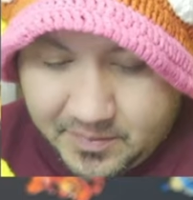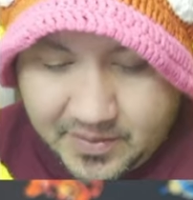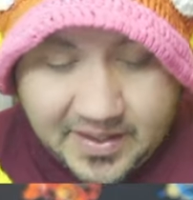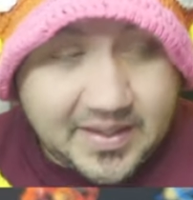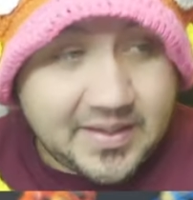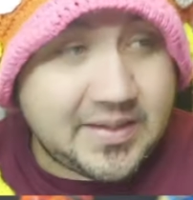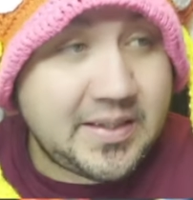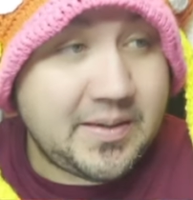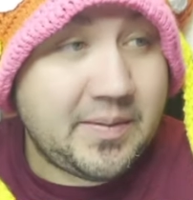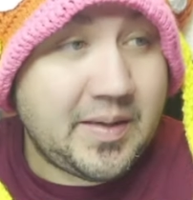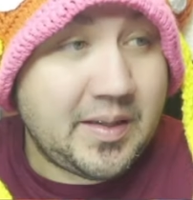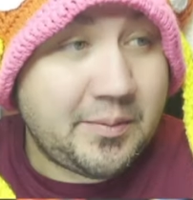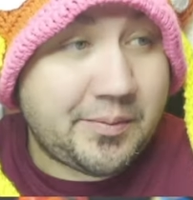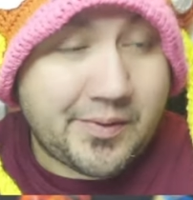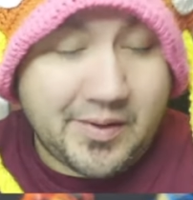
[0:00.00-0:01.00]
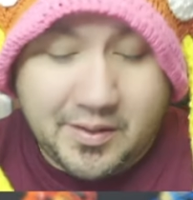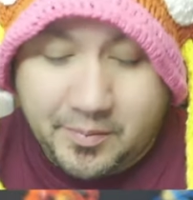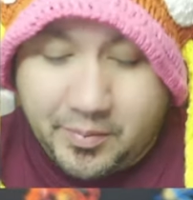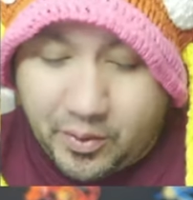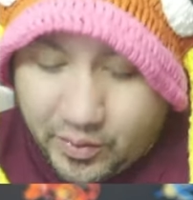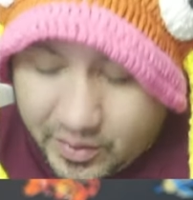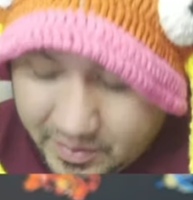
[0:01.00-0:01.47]
ETB from the
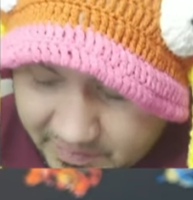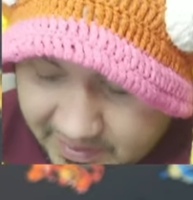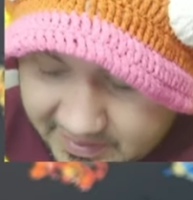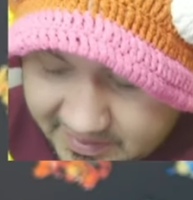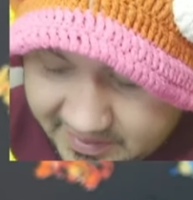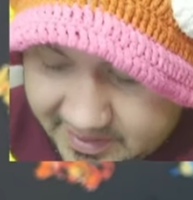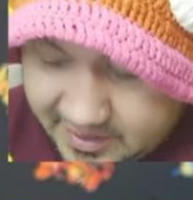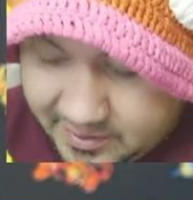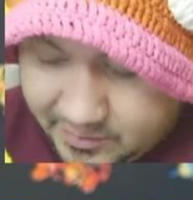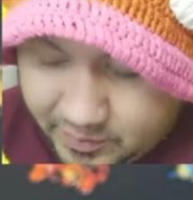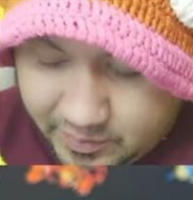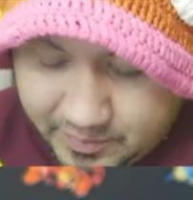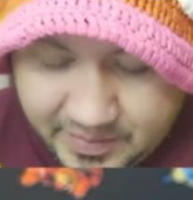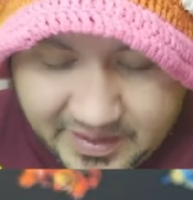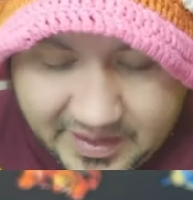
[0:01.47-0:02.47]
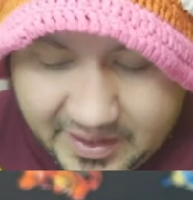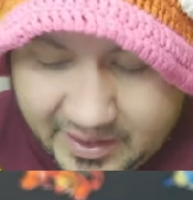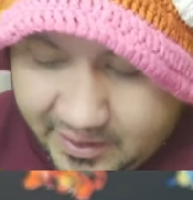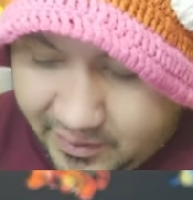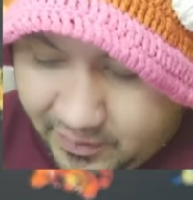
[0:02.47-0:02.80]
Pokemon Center will be here